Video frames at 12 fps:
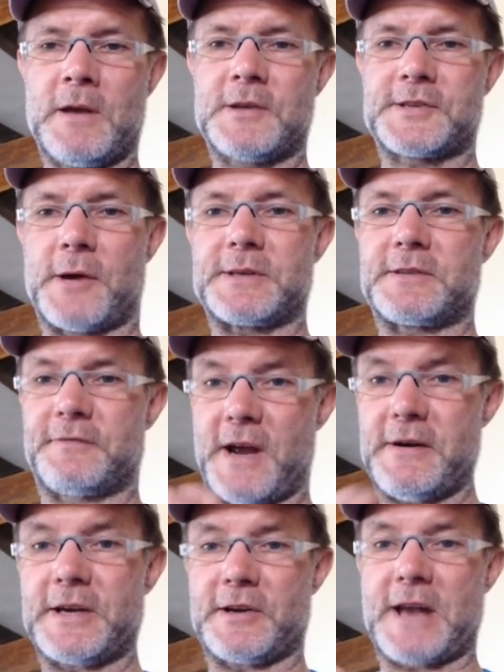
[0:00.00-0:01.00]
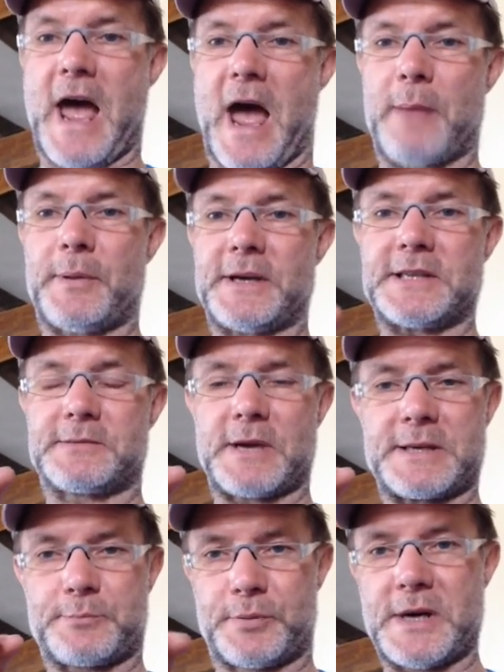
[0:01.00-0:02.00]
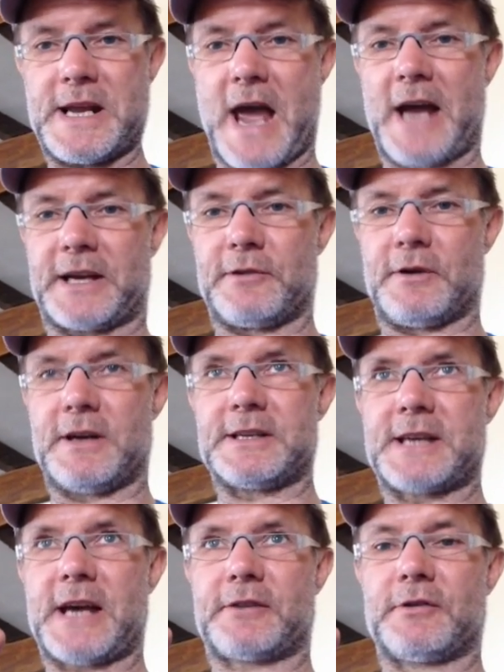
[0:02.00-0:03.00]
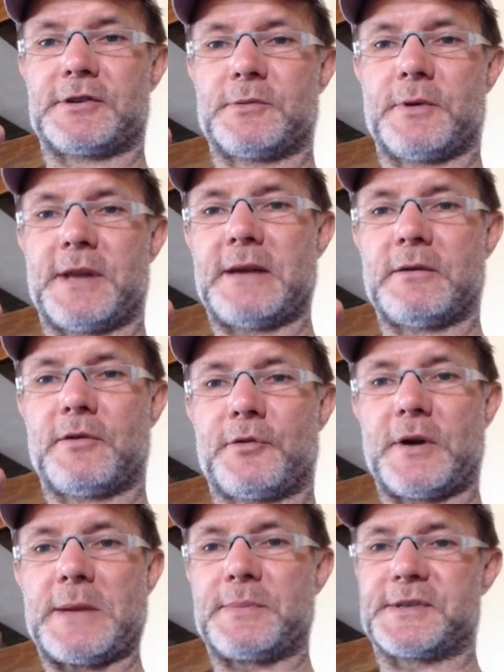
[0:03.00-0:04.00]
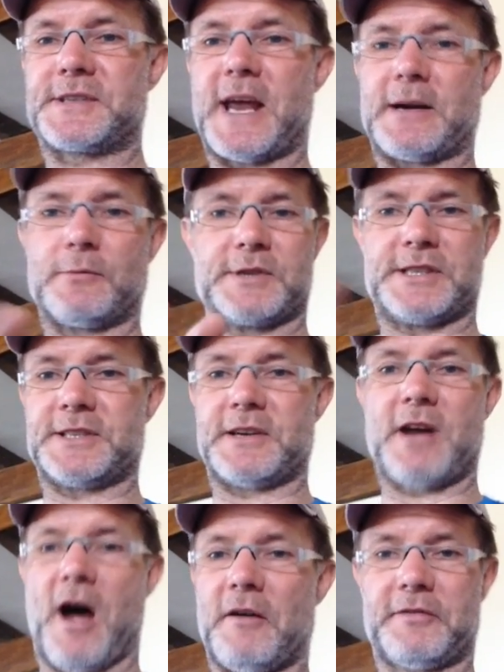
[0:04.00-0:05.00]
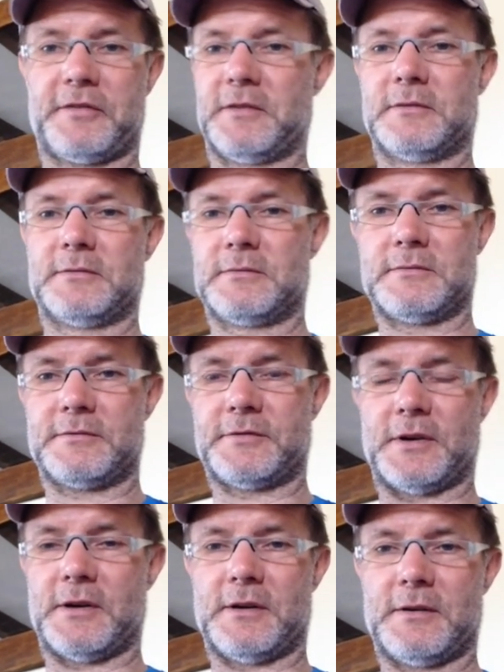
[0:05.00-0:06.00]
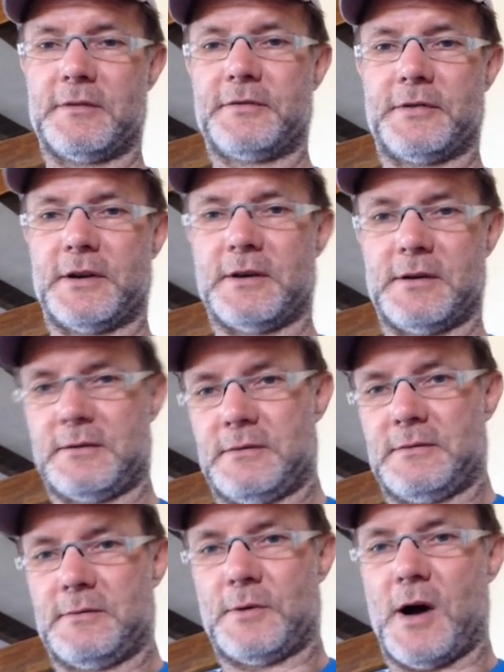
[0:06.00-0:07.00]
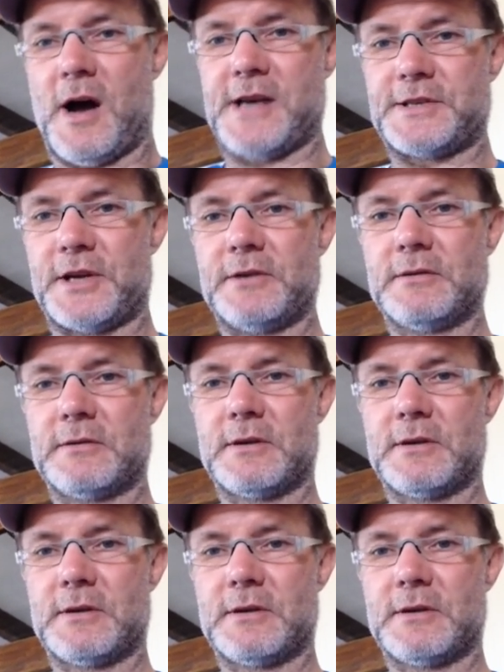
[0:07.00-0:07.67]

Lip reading: So it's a very good app, and it's pretty accurate. It's accurate to within 3%, which is enough for what I do.